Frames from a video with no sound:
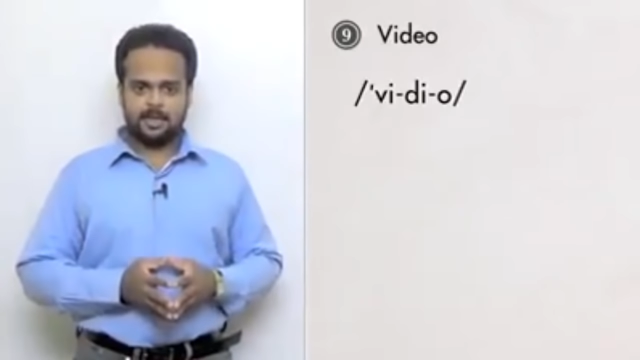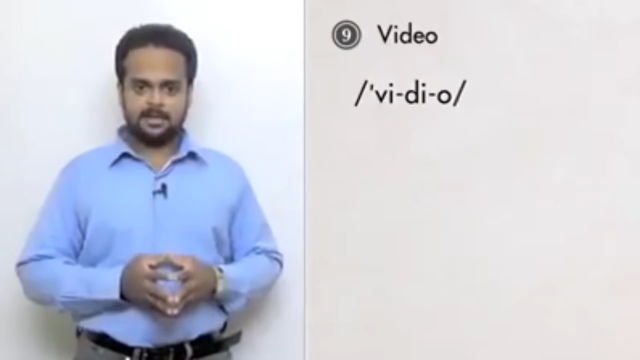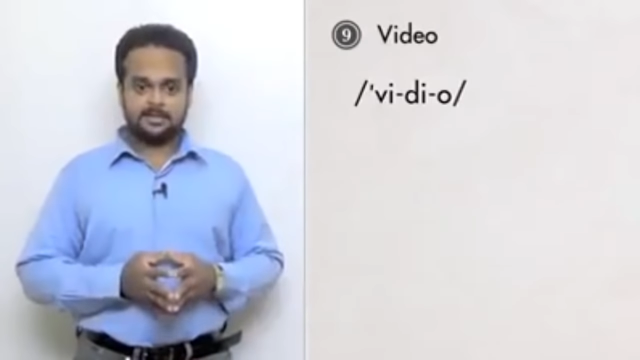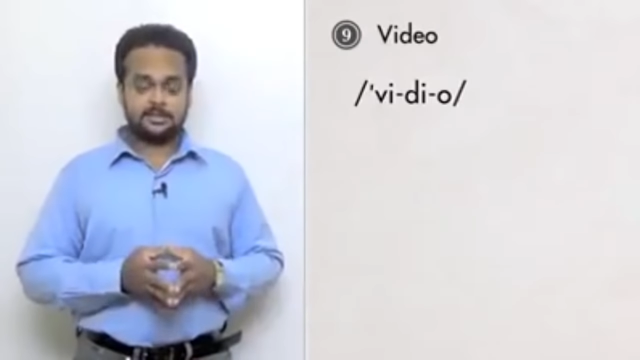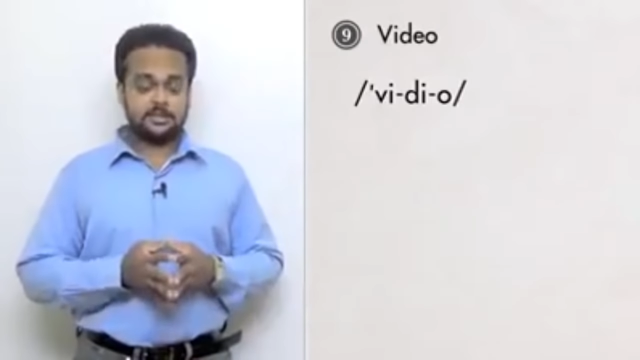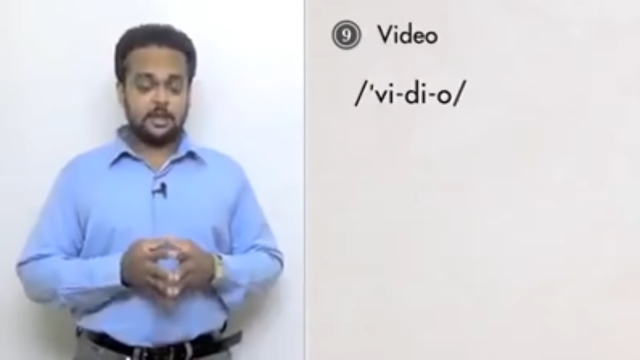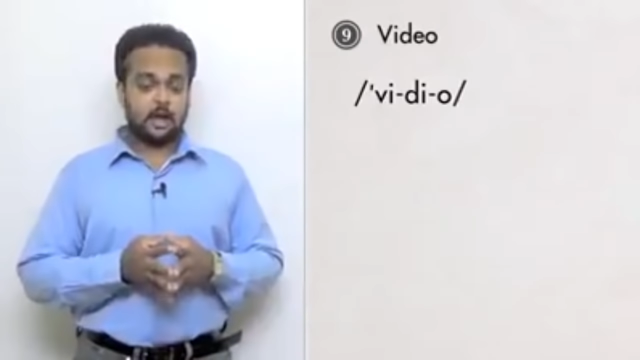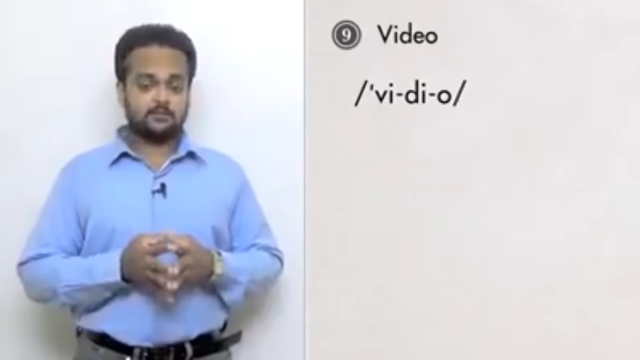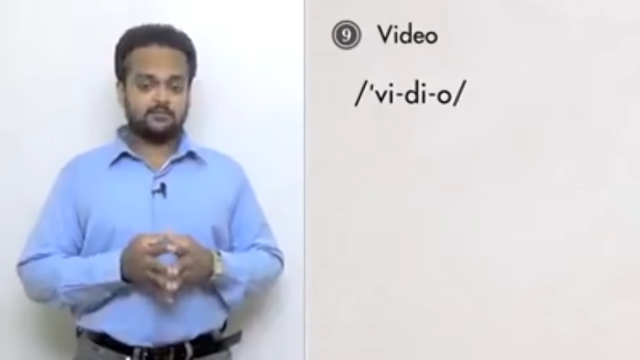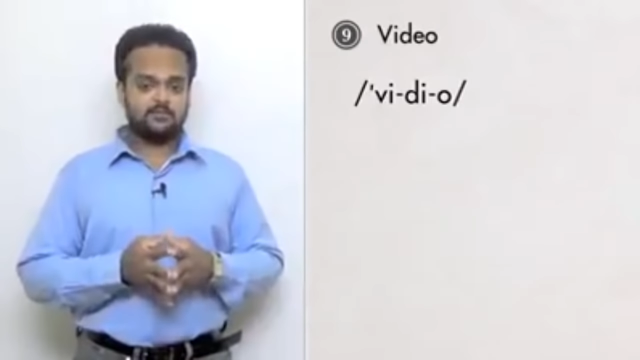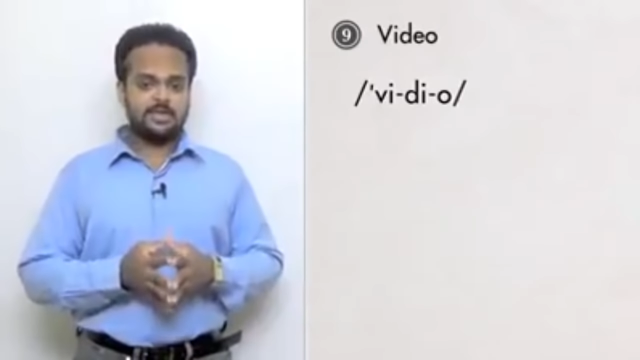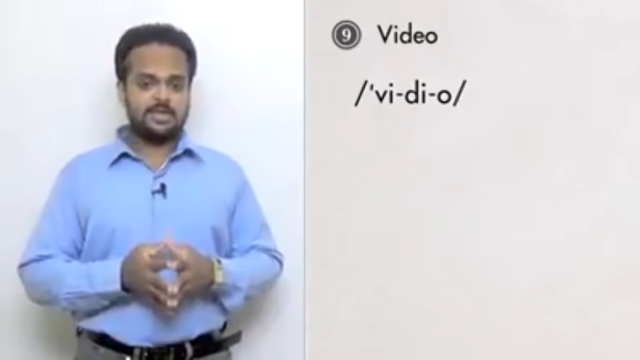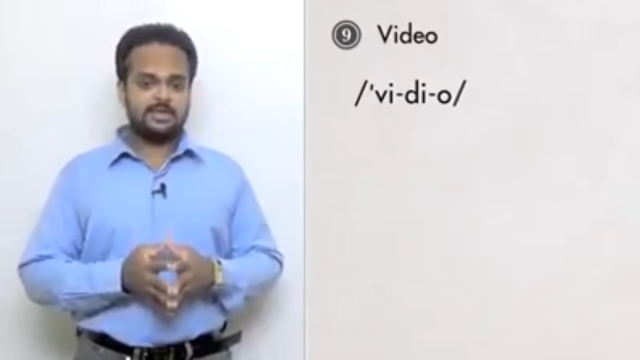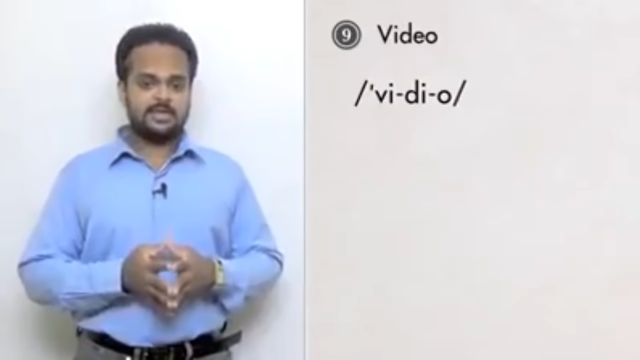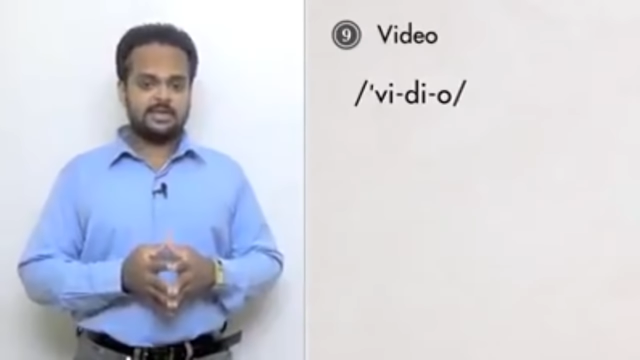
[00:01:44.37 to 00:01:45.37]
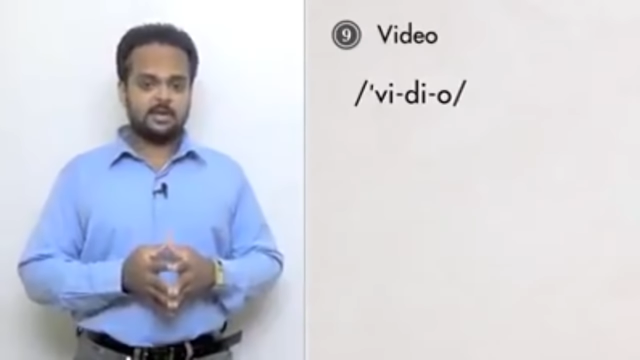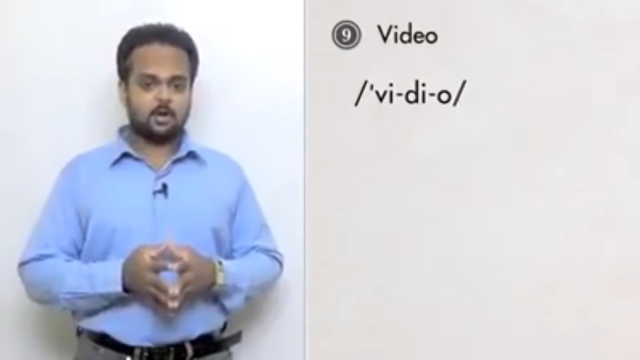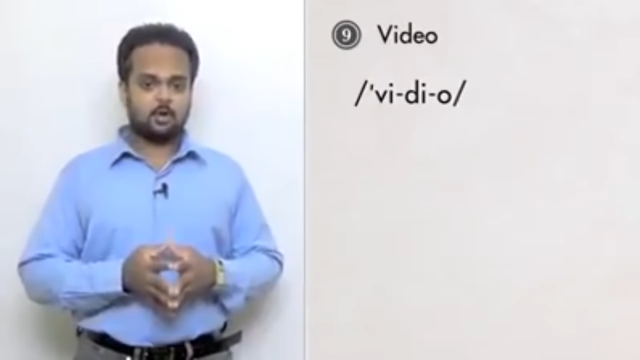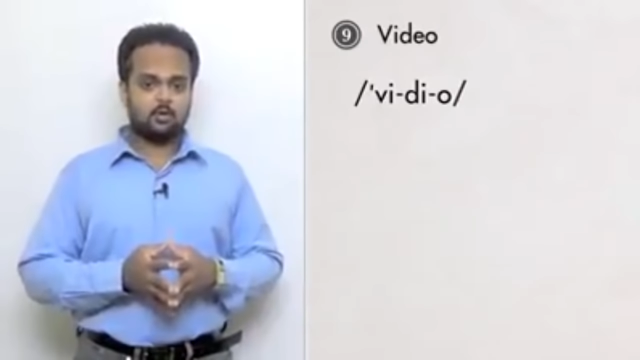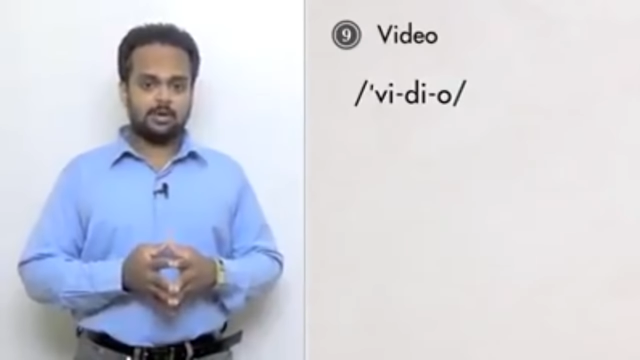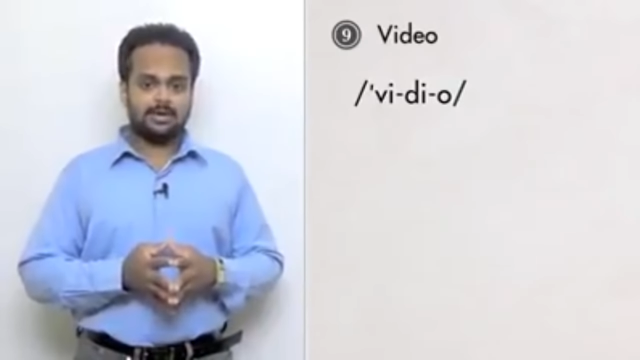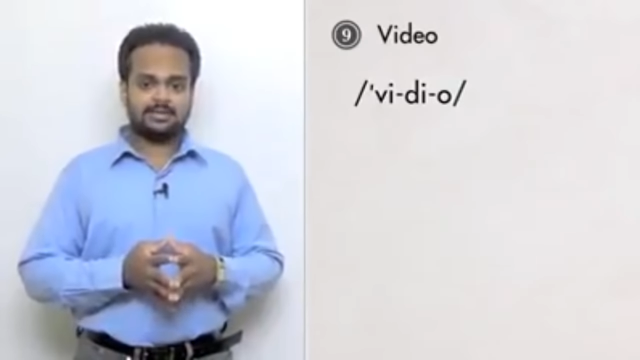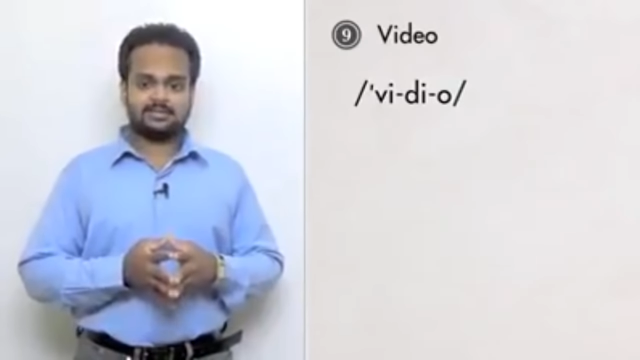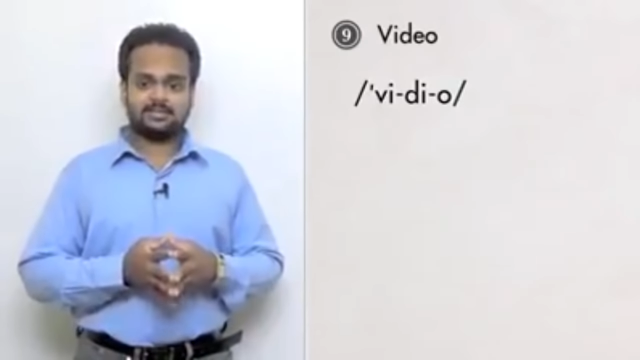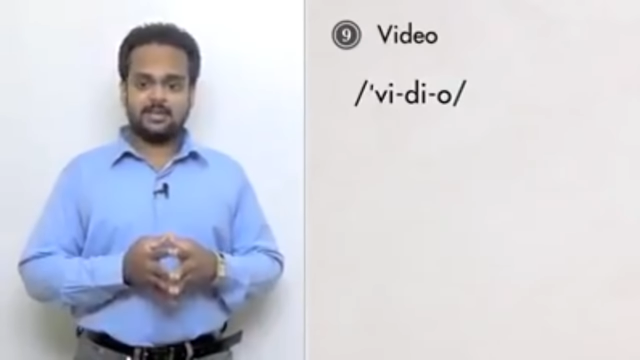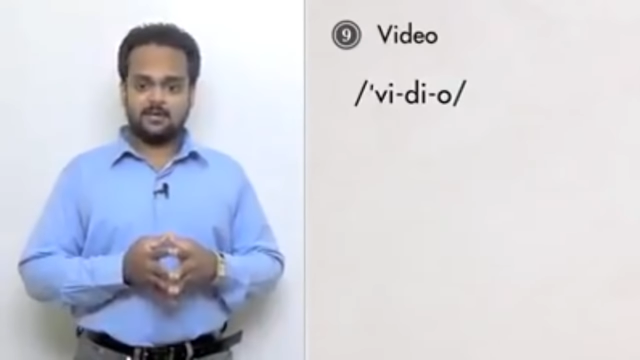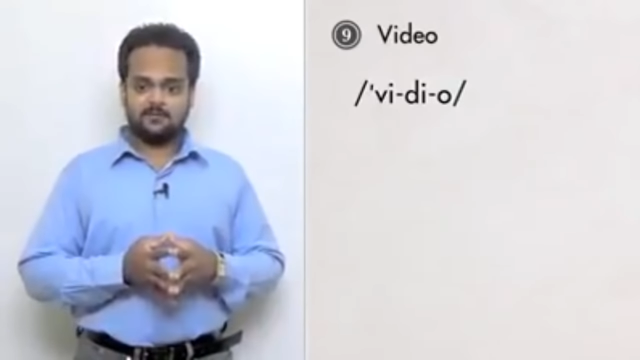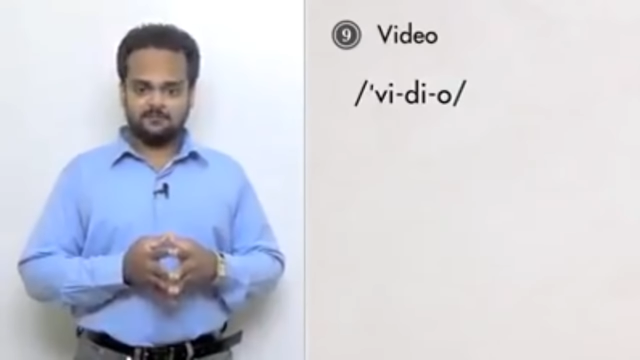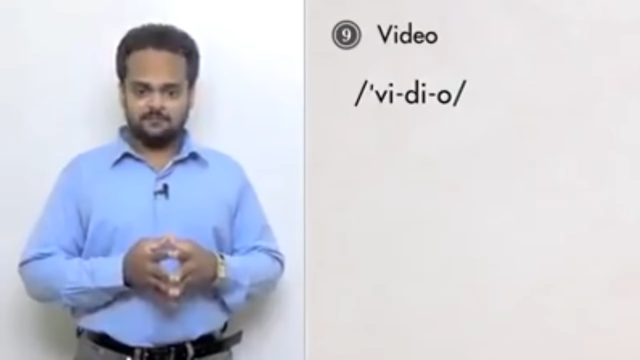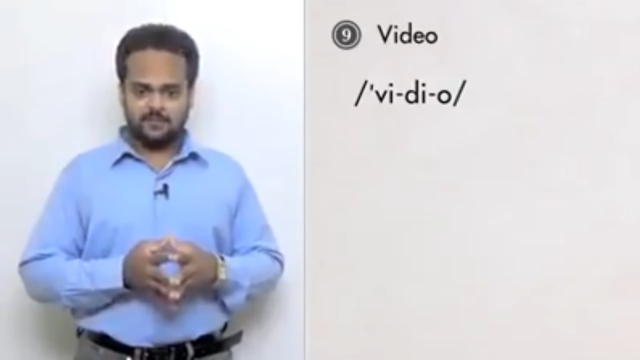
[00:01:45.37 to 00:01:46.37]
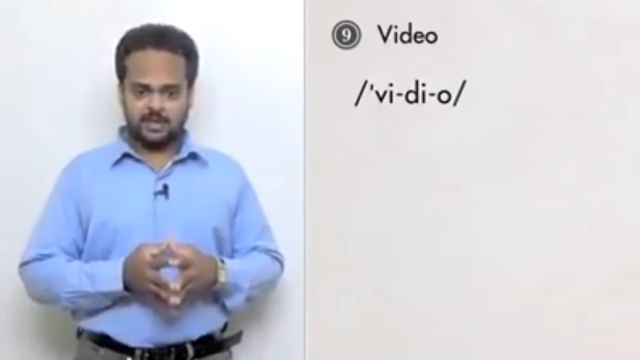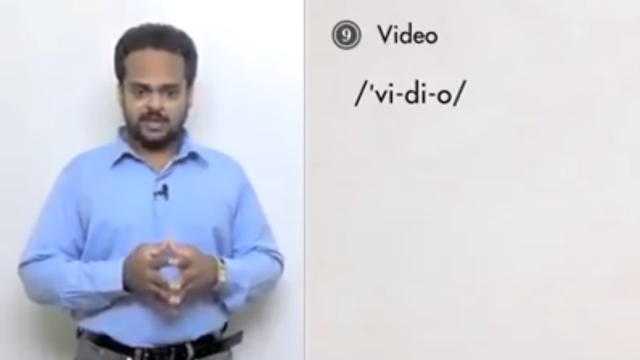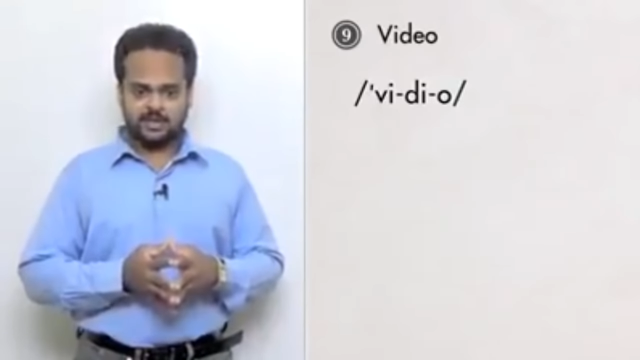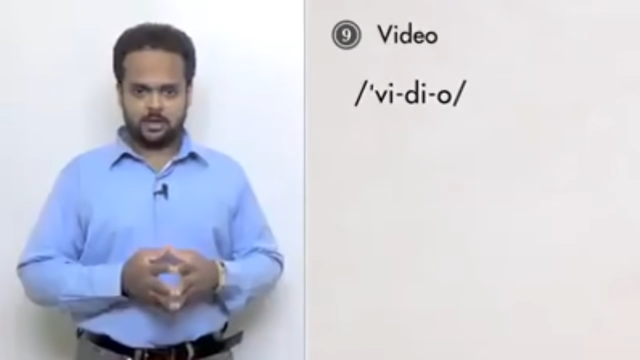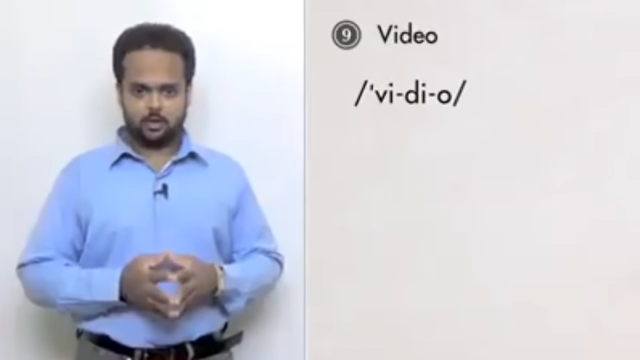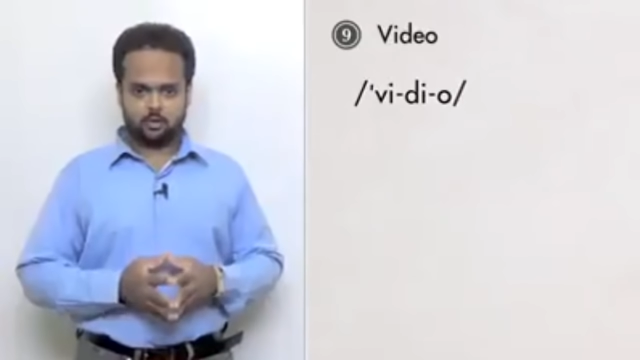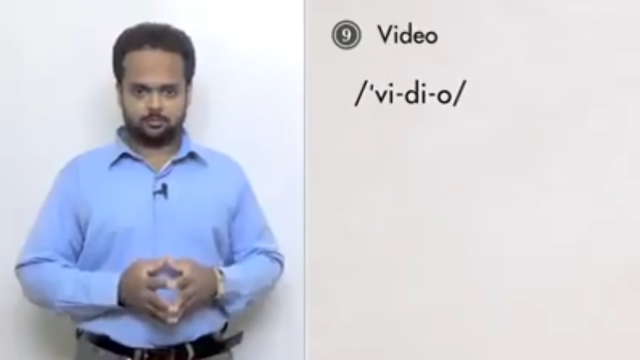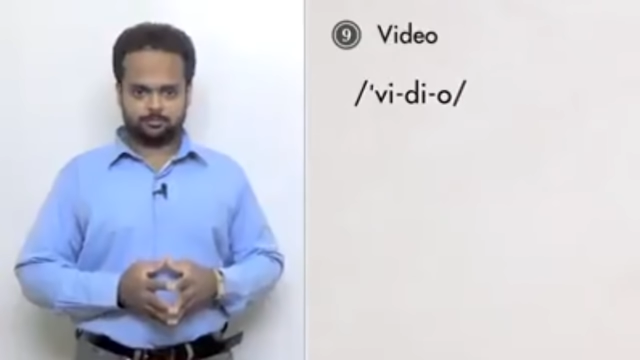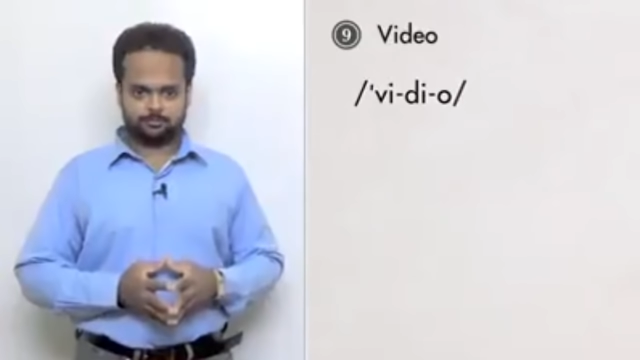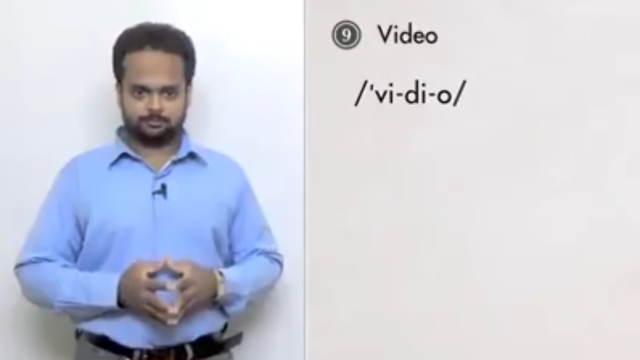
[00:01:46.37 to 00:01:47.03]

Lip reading: It's not video, it's video.